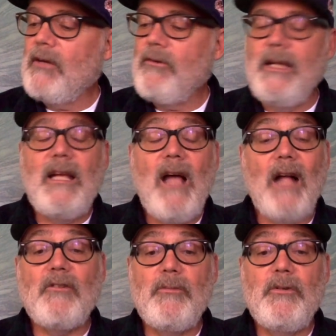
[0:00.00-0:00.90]
Greek
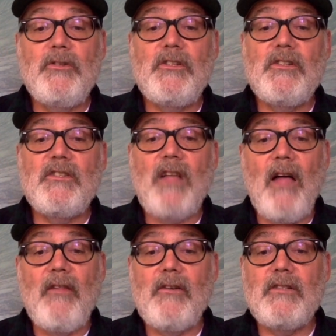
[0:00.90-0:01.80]
contributions to
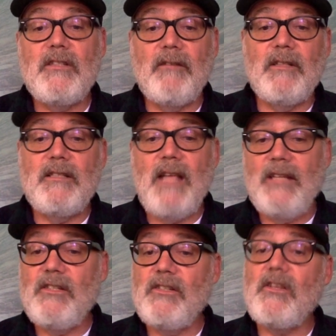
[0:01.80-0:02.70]
other
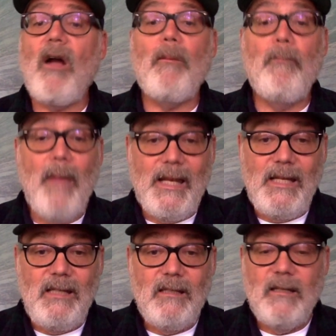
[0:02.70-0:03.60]
civilizations are many.